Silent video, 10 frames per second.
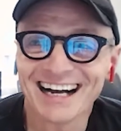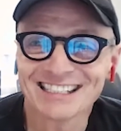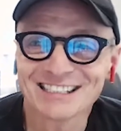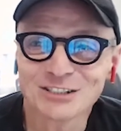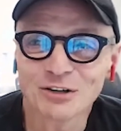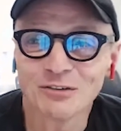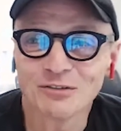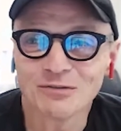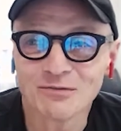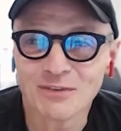
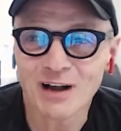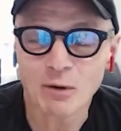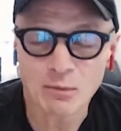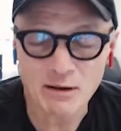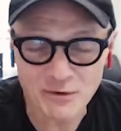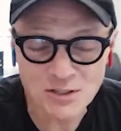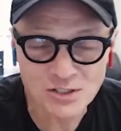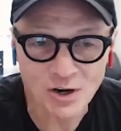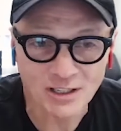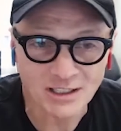So when we first
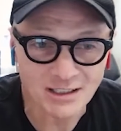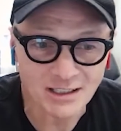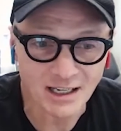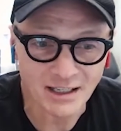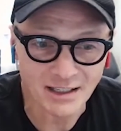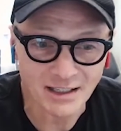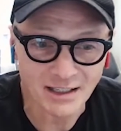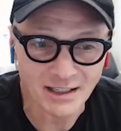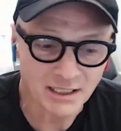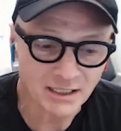started the
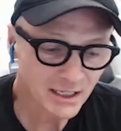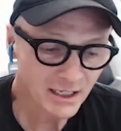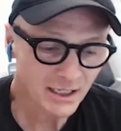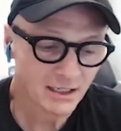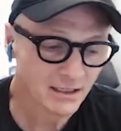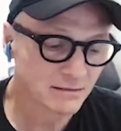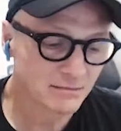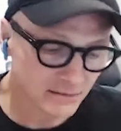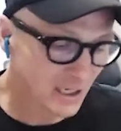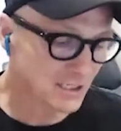company,
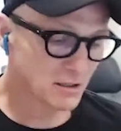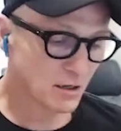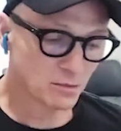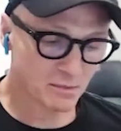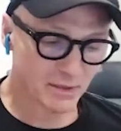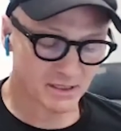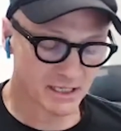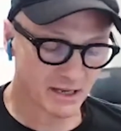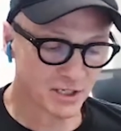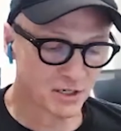gosh, it's almost been
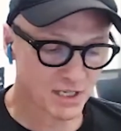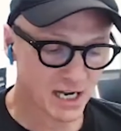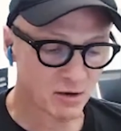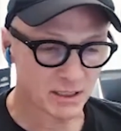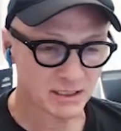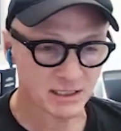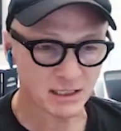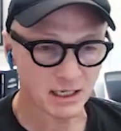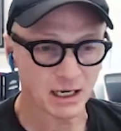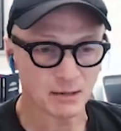7 years now, but
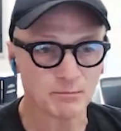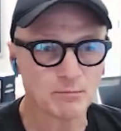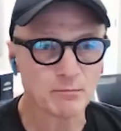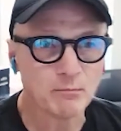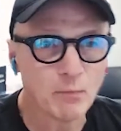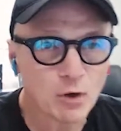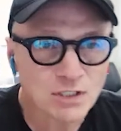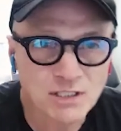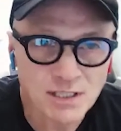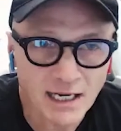
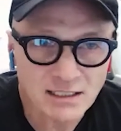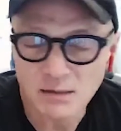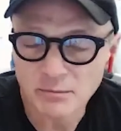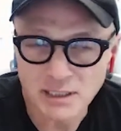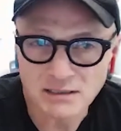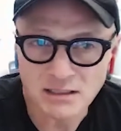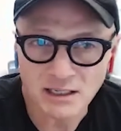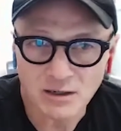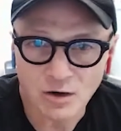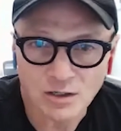most SaaS companies
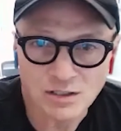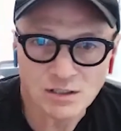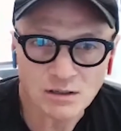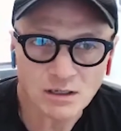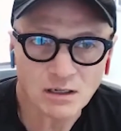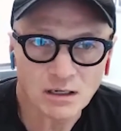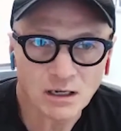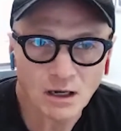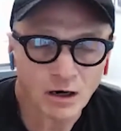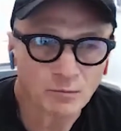like ours
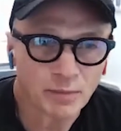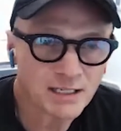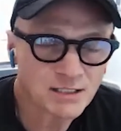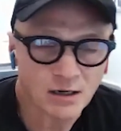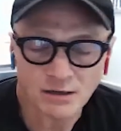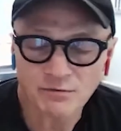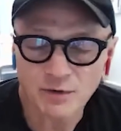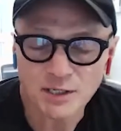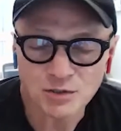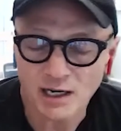are based on a
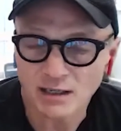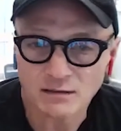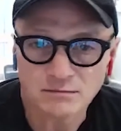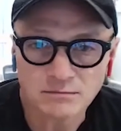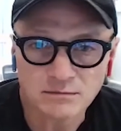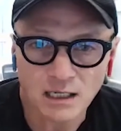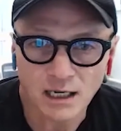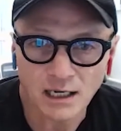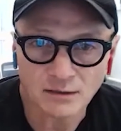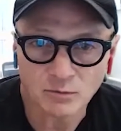free trial
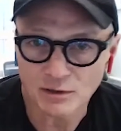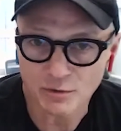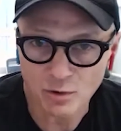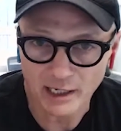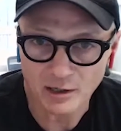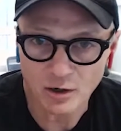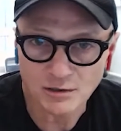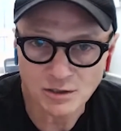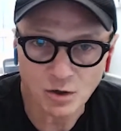with a credit card. So